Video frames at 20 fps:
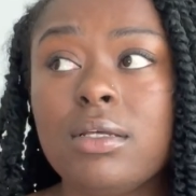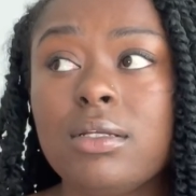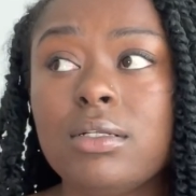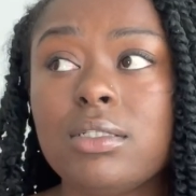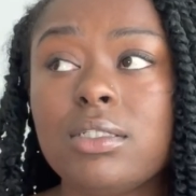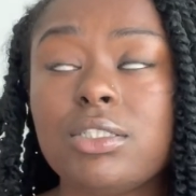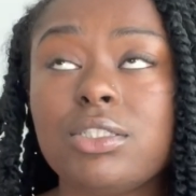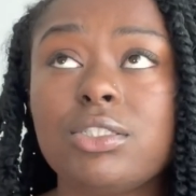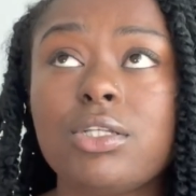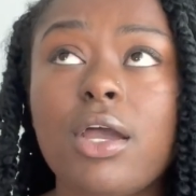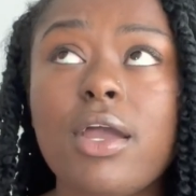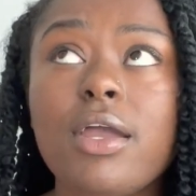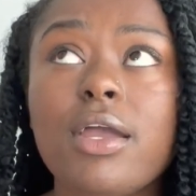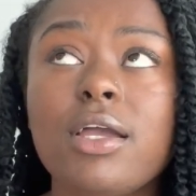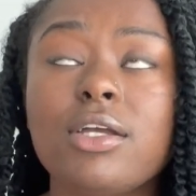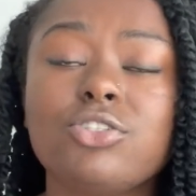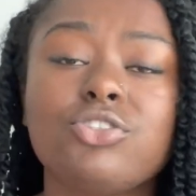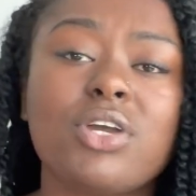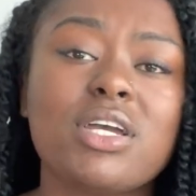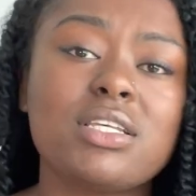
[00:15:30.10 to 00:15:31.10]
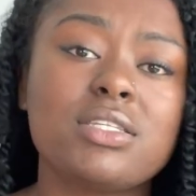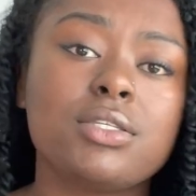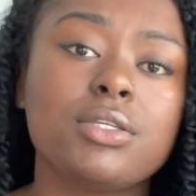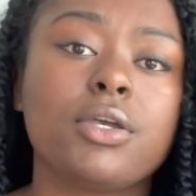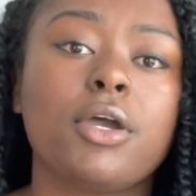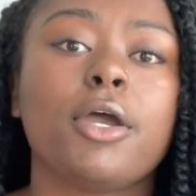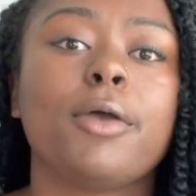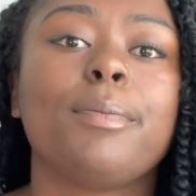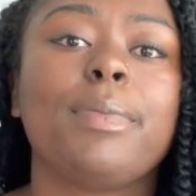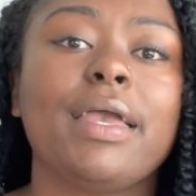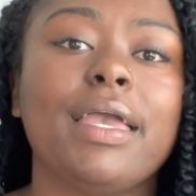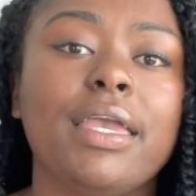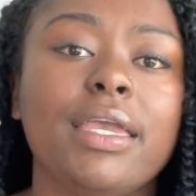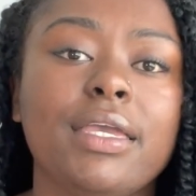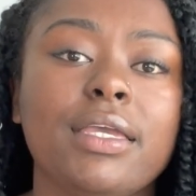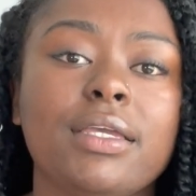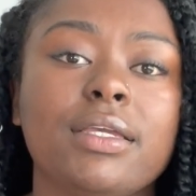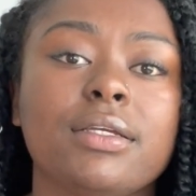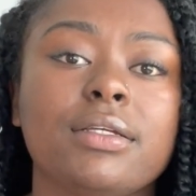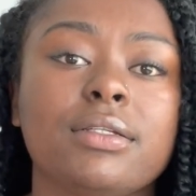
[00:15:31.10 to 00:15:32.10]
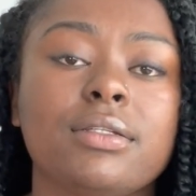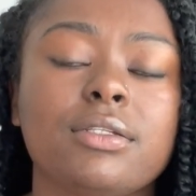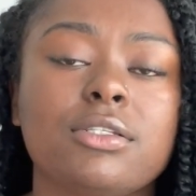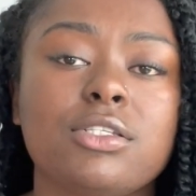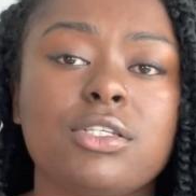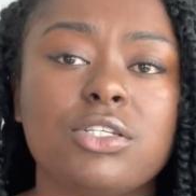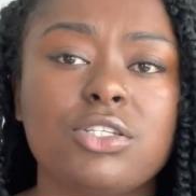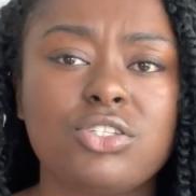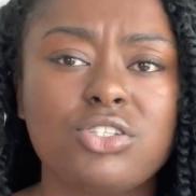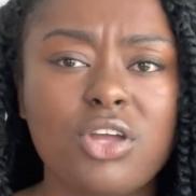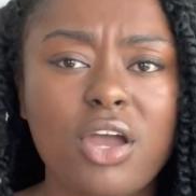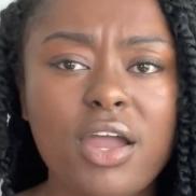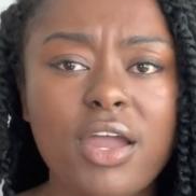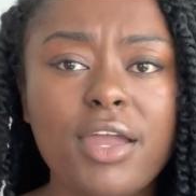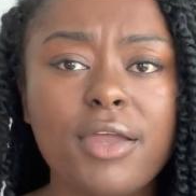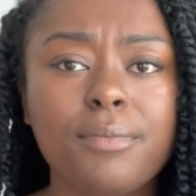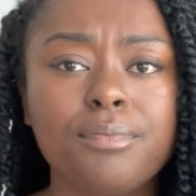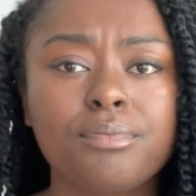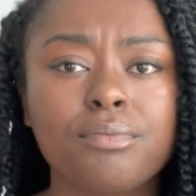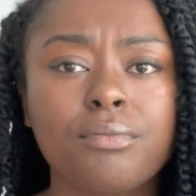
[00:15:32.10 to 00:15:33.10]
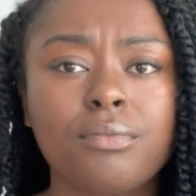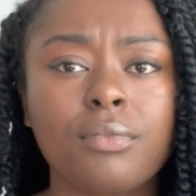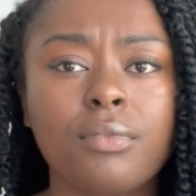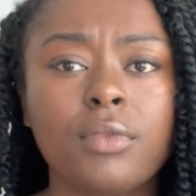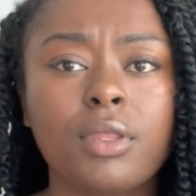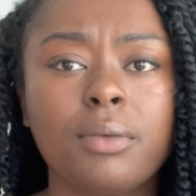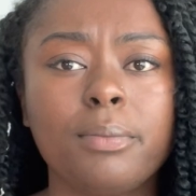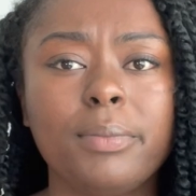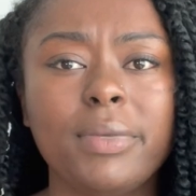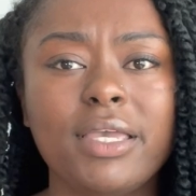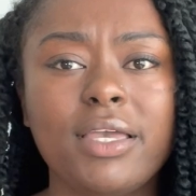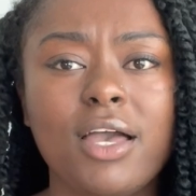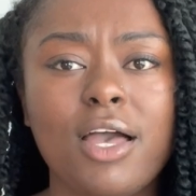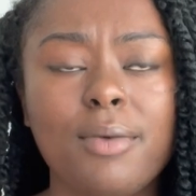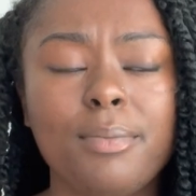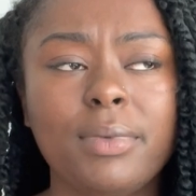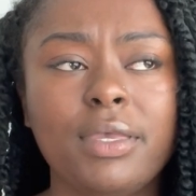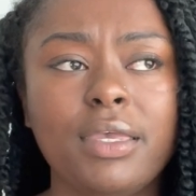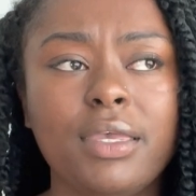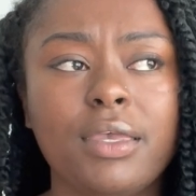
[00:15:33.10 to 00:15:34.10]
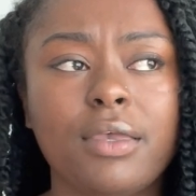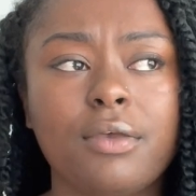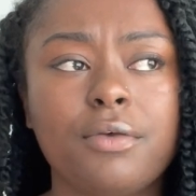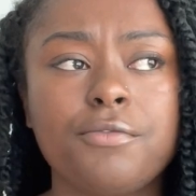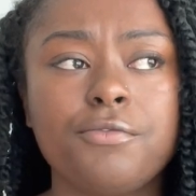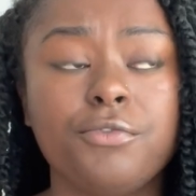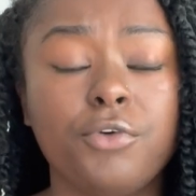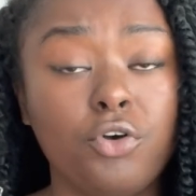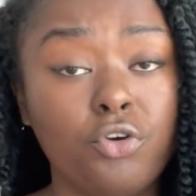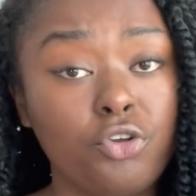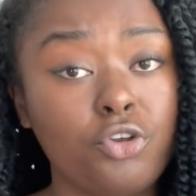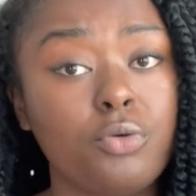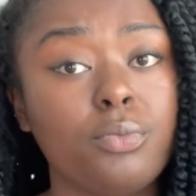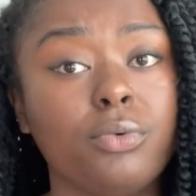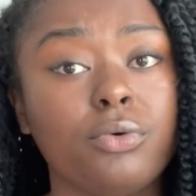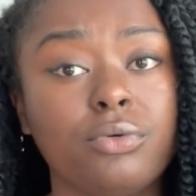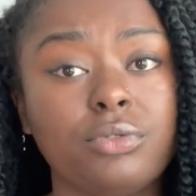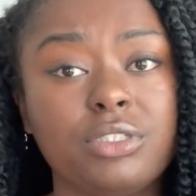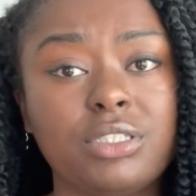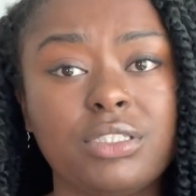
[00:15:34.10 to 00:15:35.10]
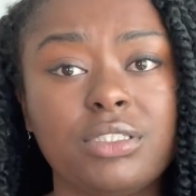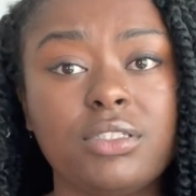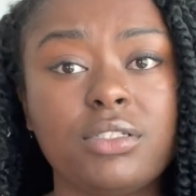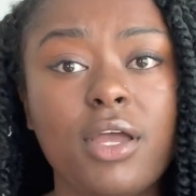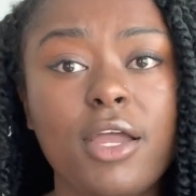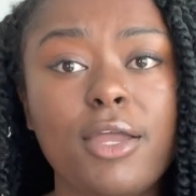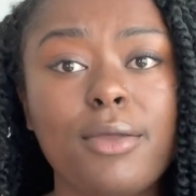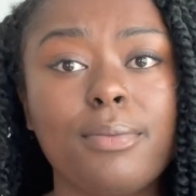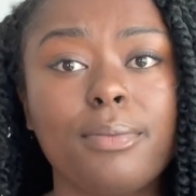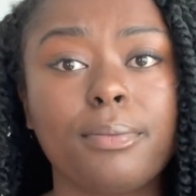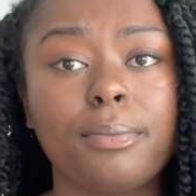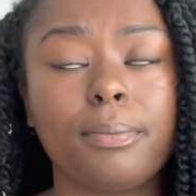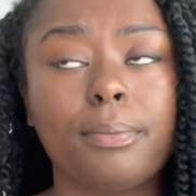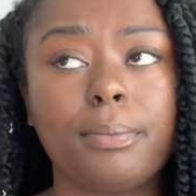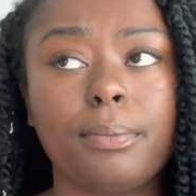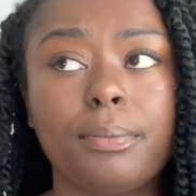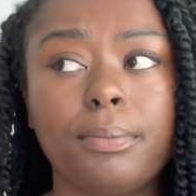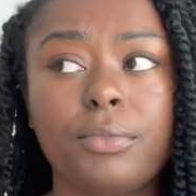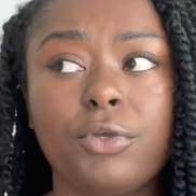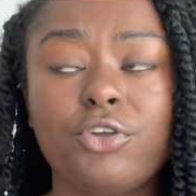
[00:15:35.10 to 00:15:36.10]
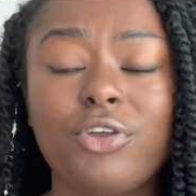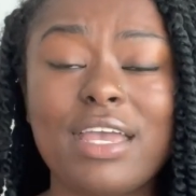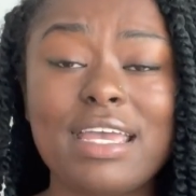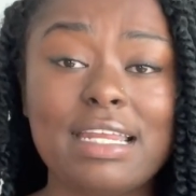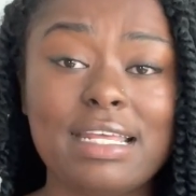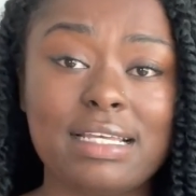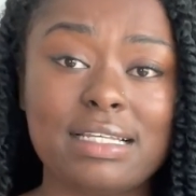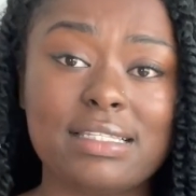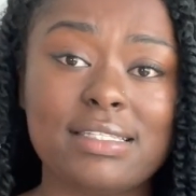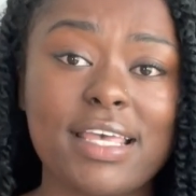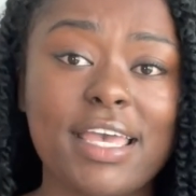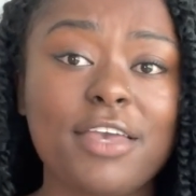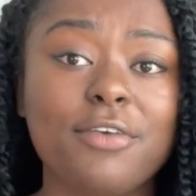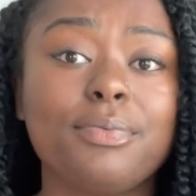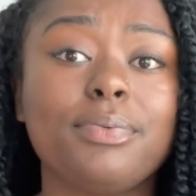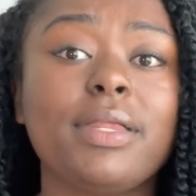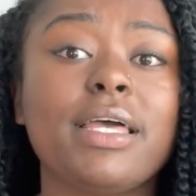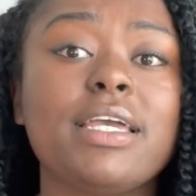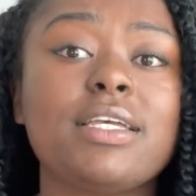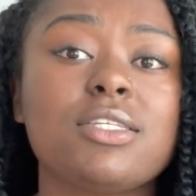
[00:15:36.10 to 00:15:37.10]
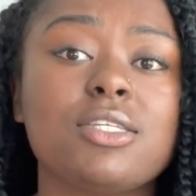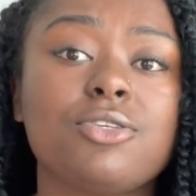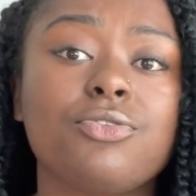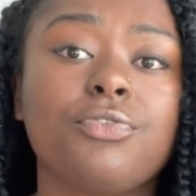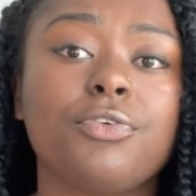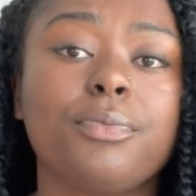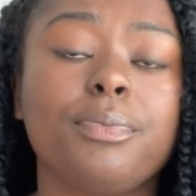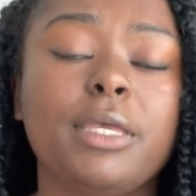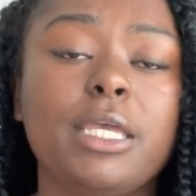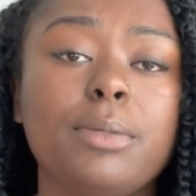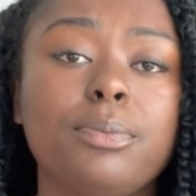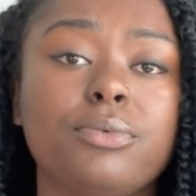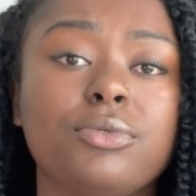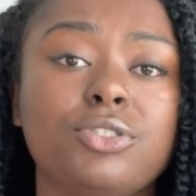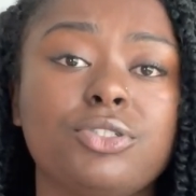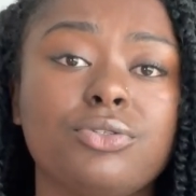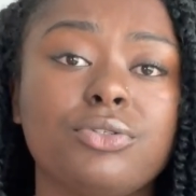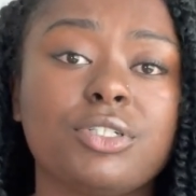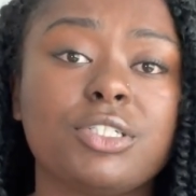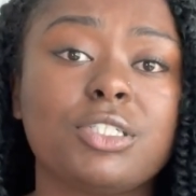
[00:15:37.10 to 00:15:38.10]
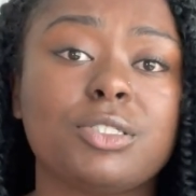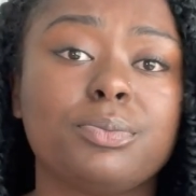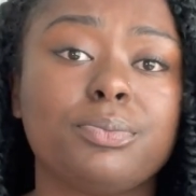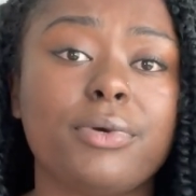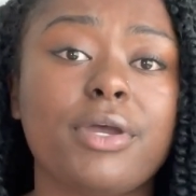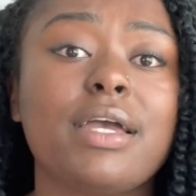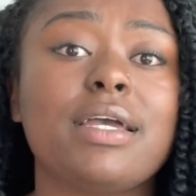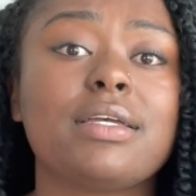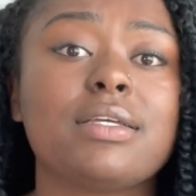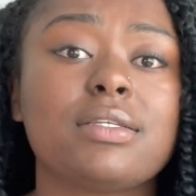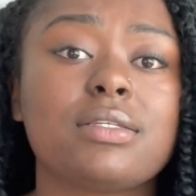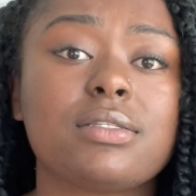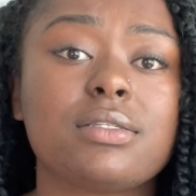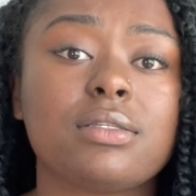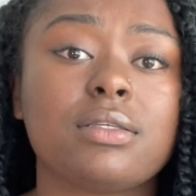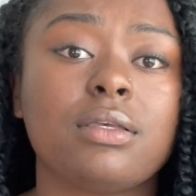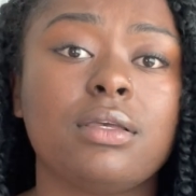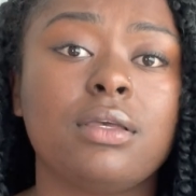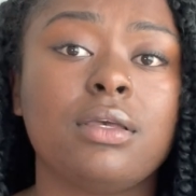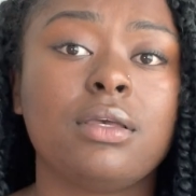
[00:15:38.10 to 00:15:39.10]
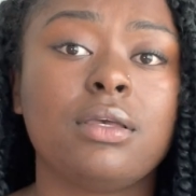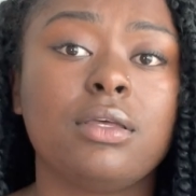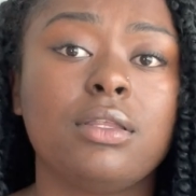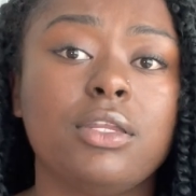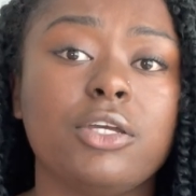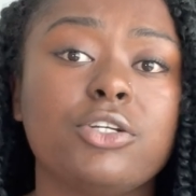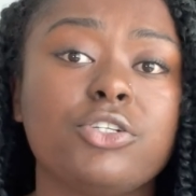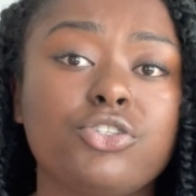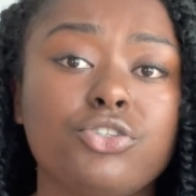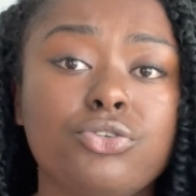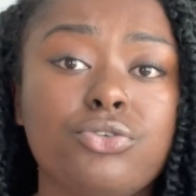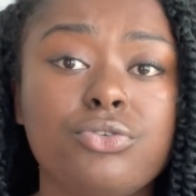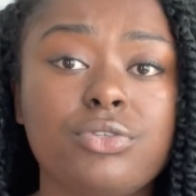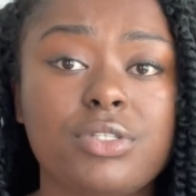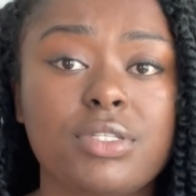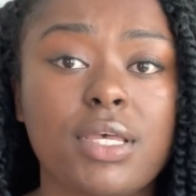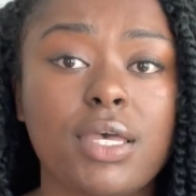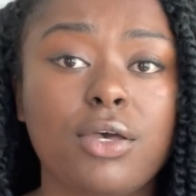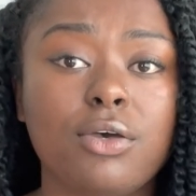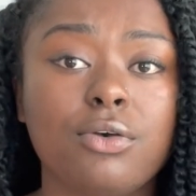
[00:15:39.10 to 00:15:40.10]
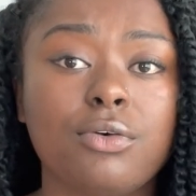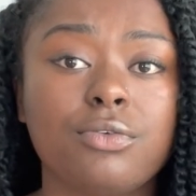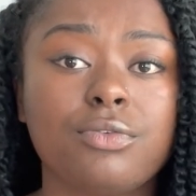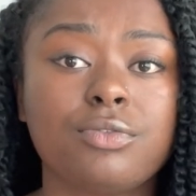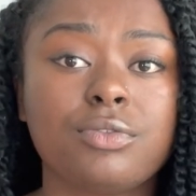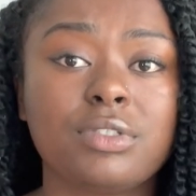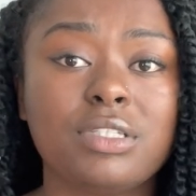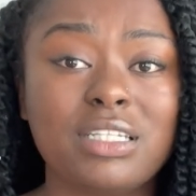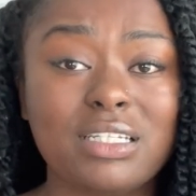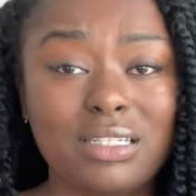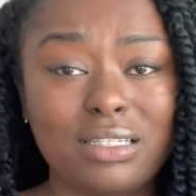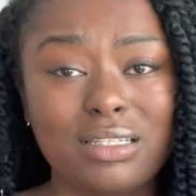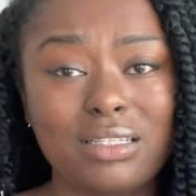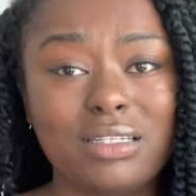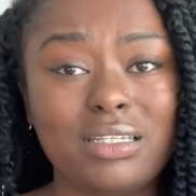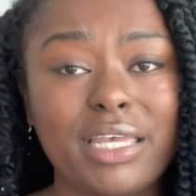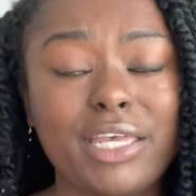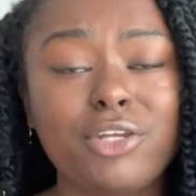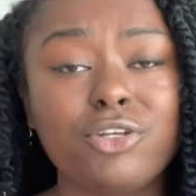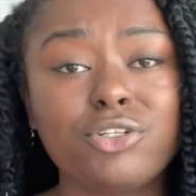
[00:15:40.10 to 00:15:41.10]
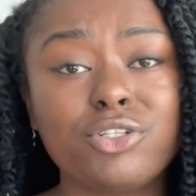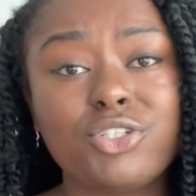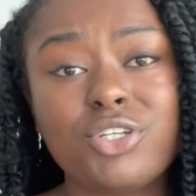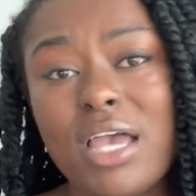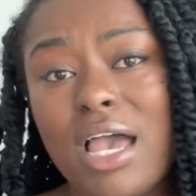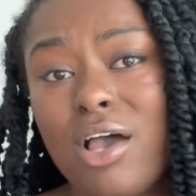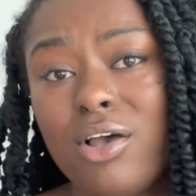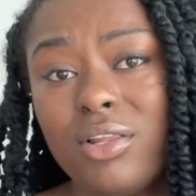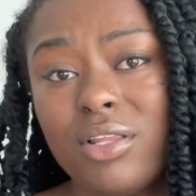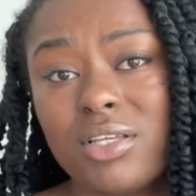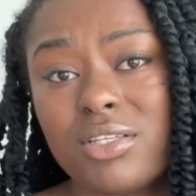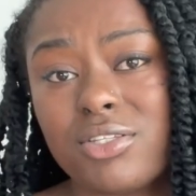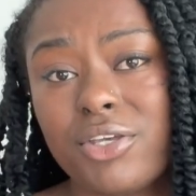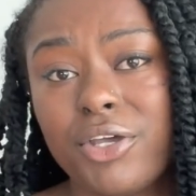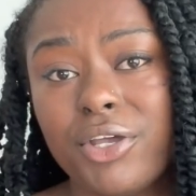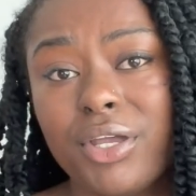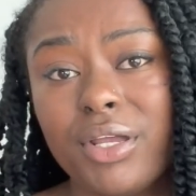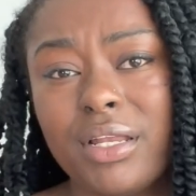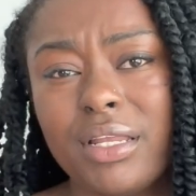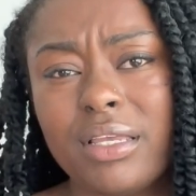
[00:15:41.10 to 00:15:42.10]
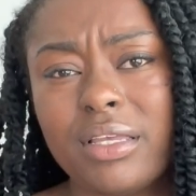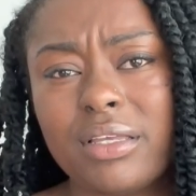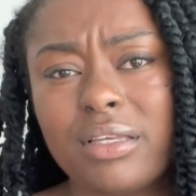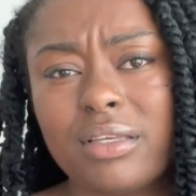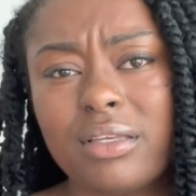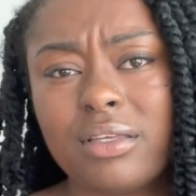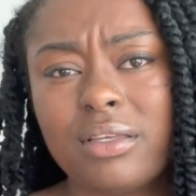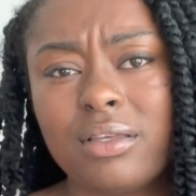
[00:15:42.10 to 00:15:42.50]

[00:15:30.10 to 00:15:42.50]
to start addressing our pain, to start becoming vulnerable, to start creating safe places for people to express their true selves, the inner child that's hurting,